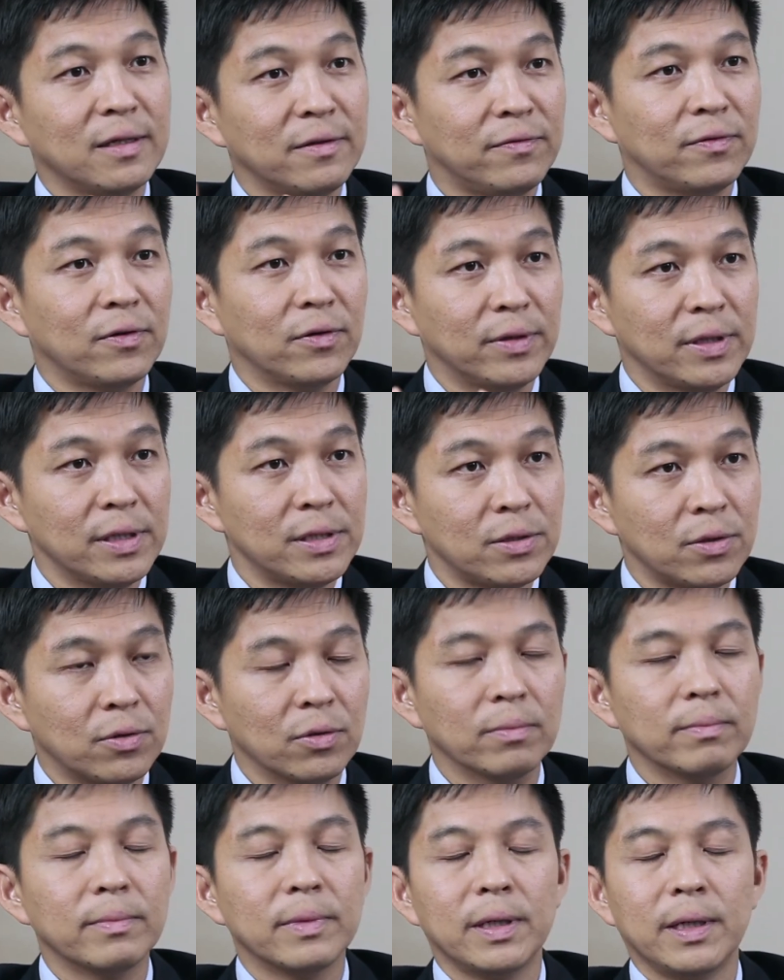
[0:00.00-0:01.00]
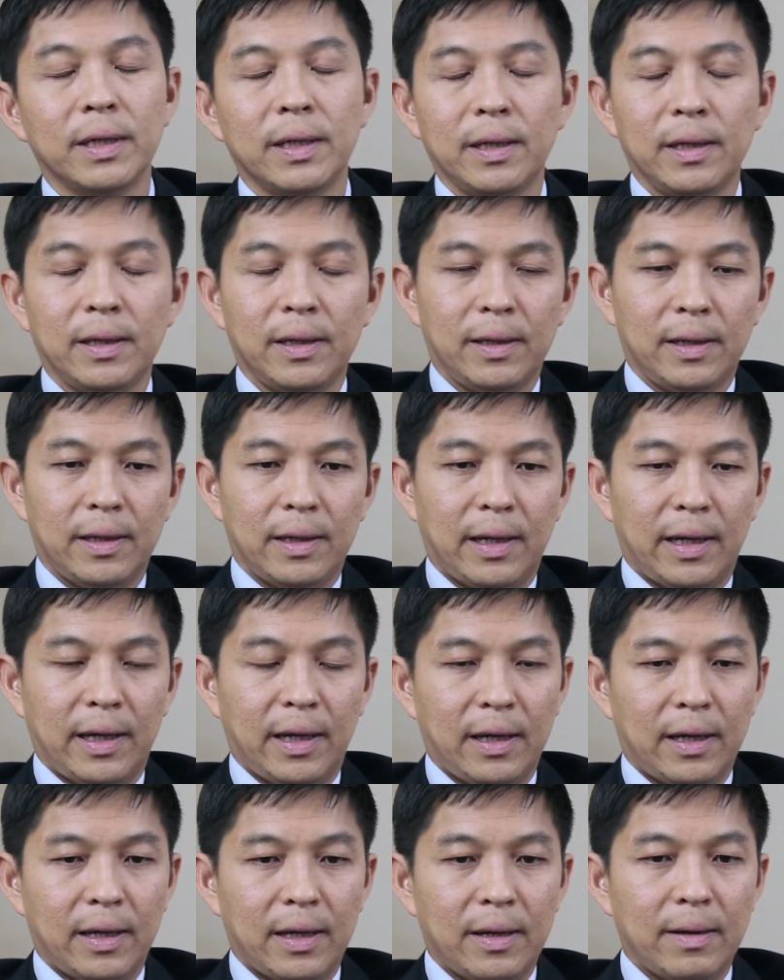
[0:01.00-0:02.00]
for this group.
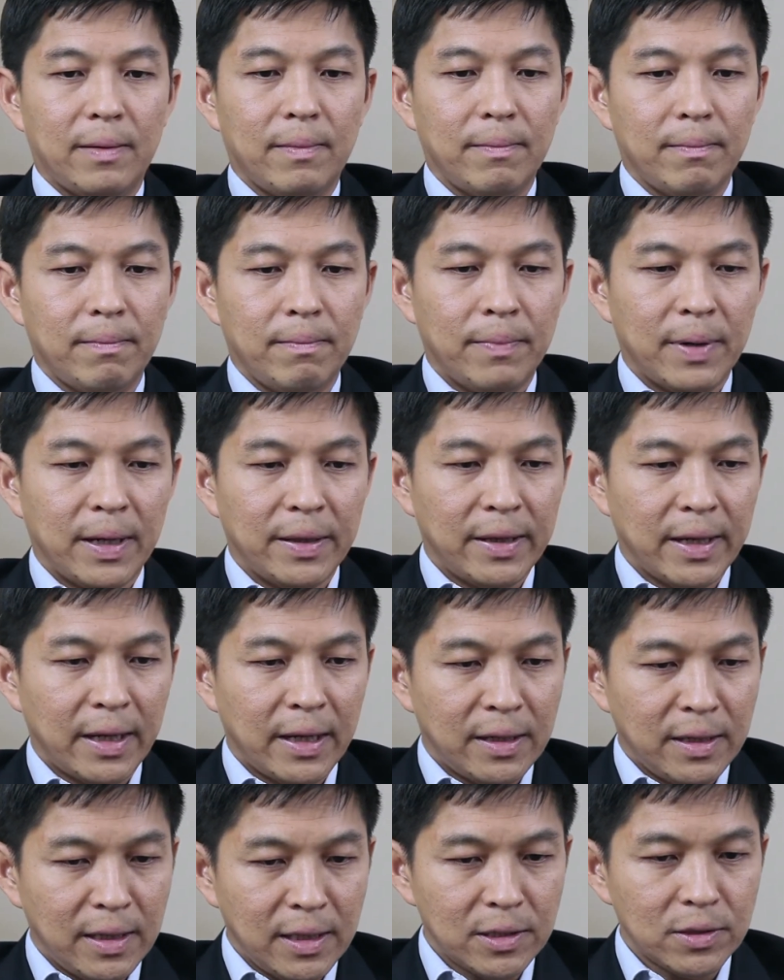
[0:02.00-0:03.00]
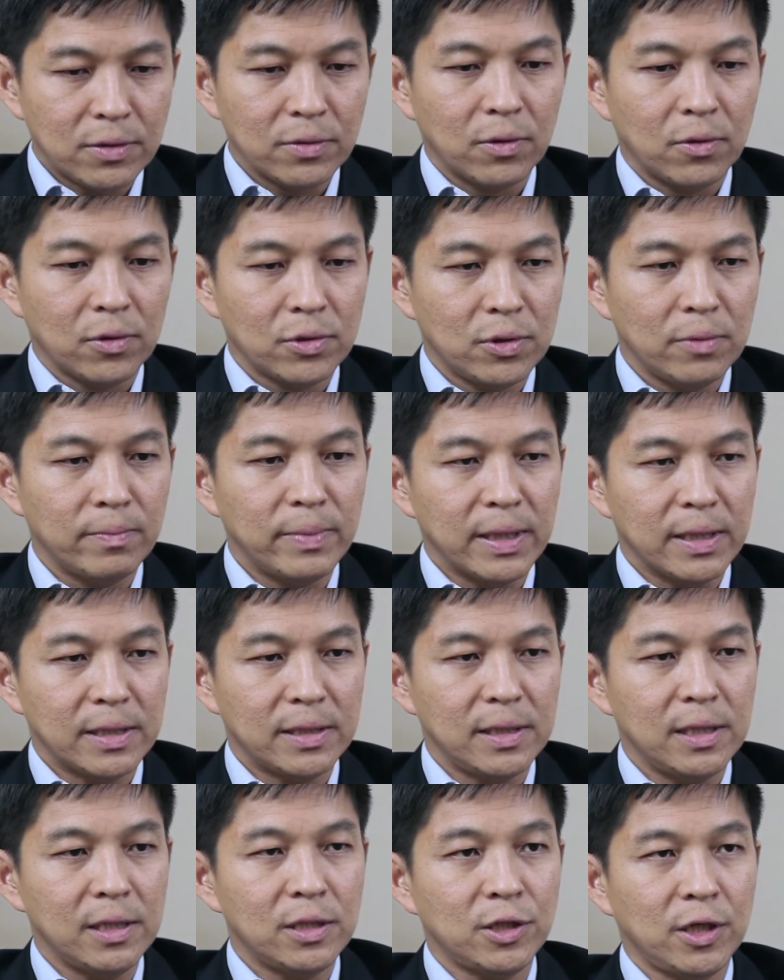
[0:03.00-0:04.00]
But there needs to also be a
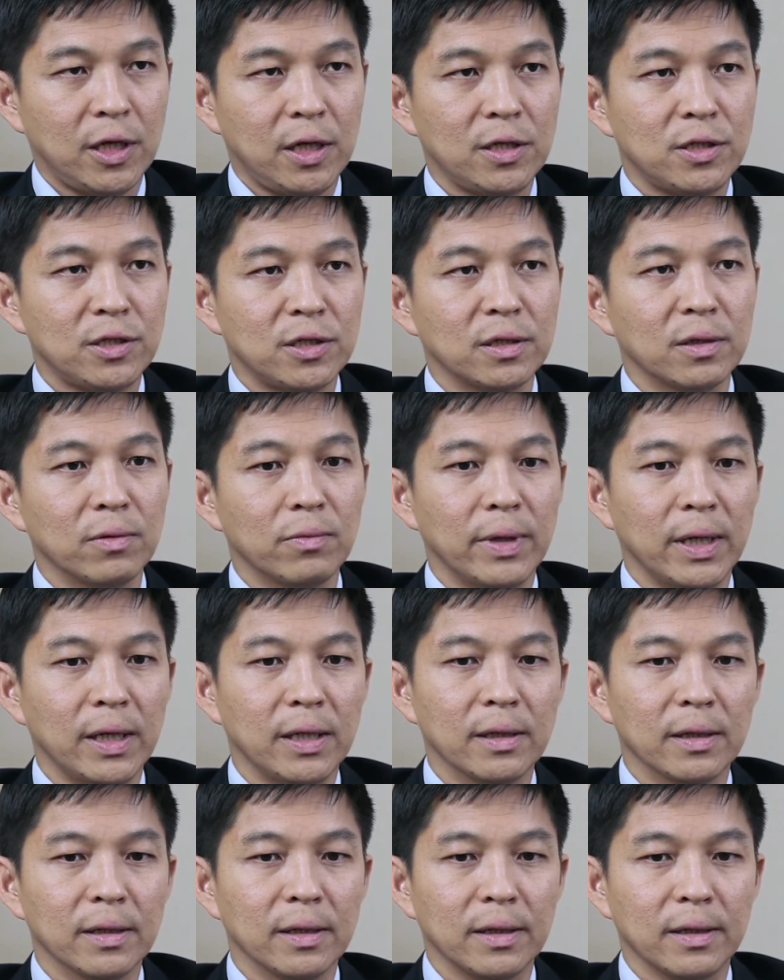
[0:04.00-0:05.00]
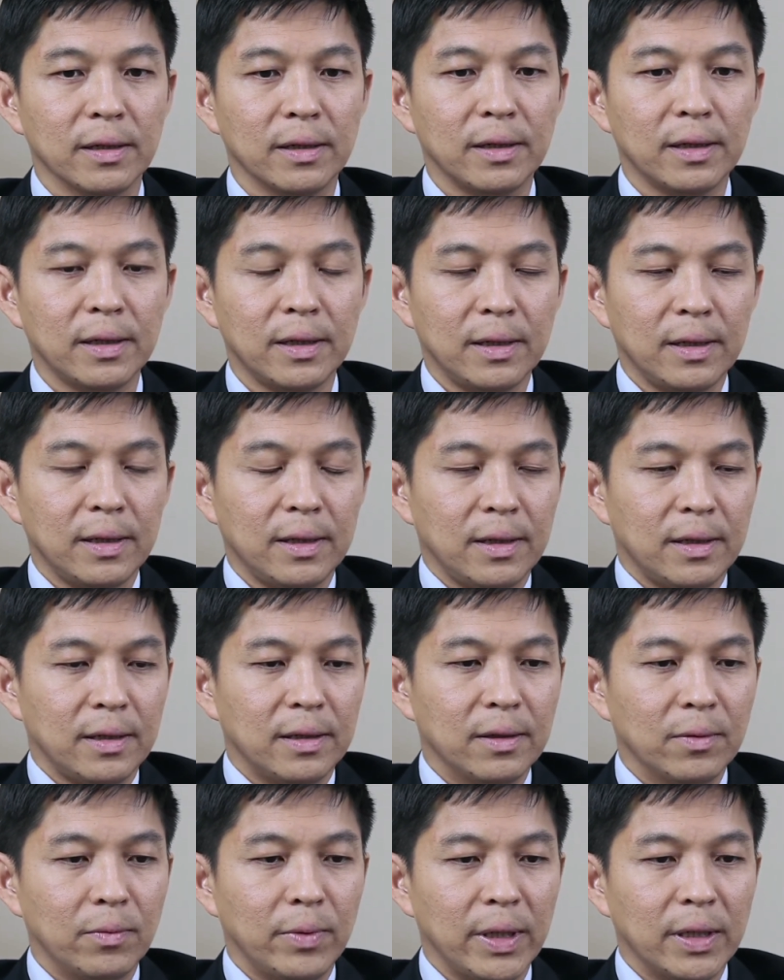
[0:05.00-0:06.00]
sea change in the way the
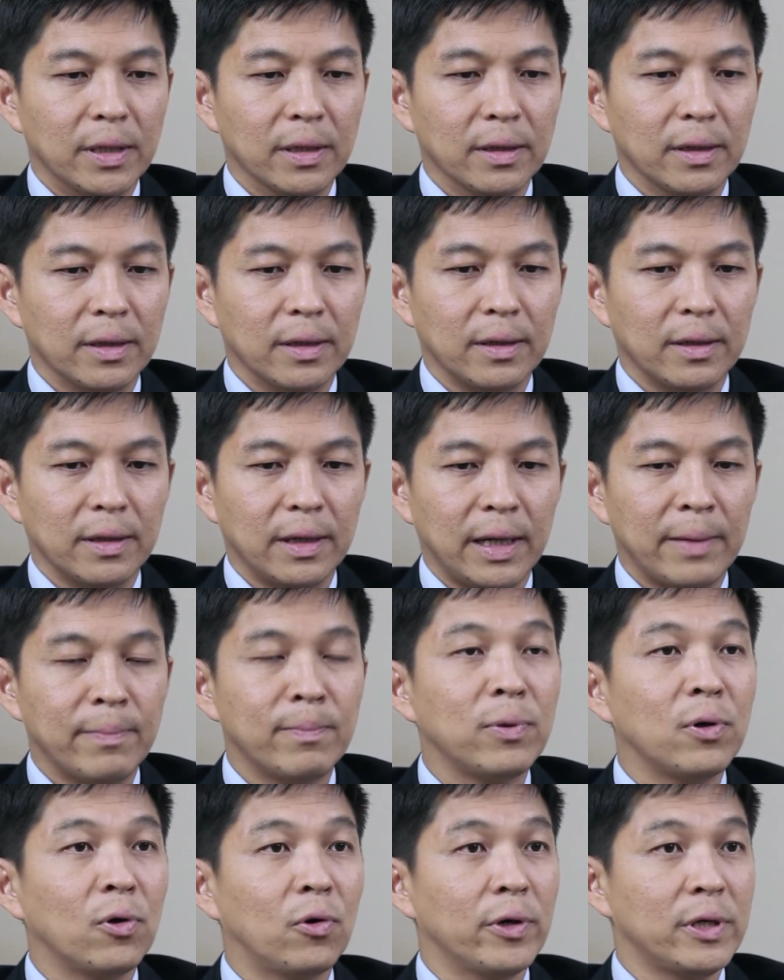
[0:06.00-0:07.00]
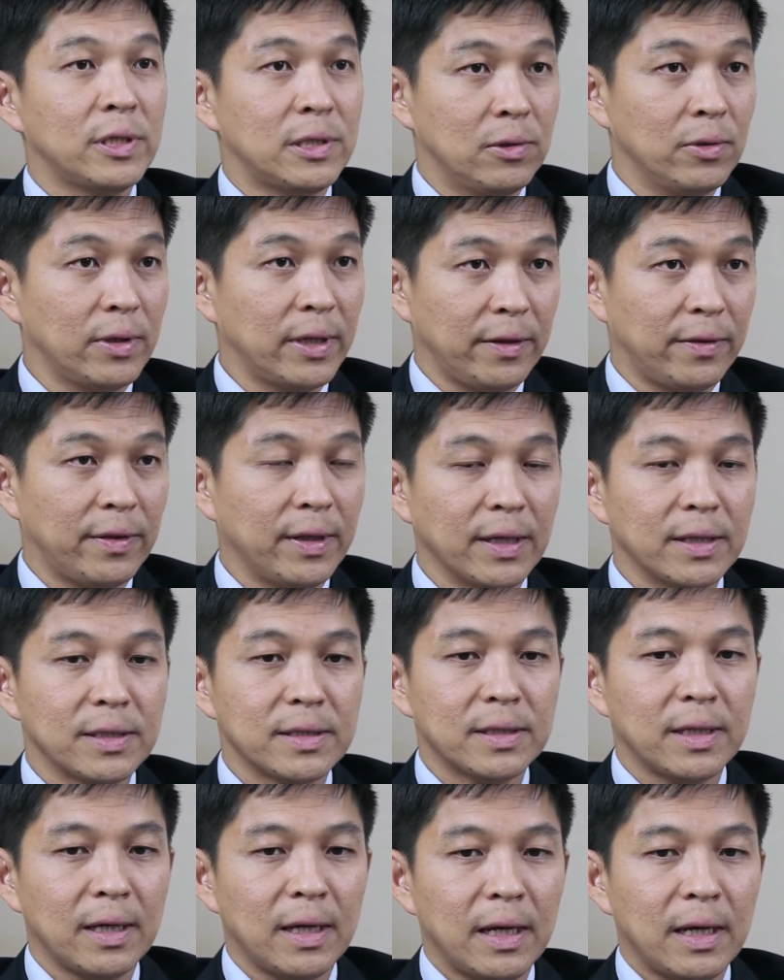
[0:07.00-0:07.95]
employers look at things.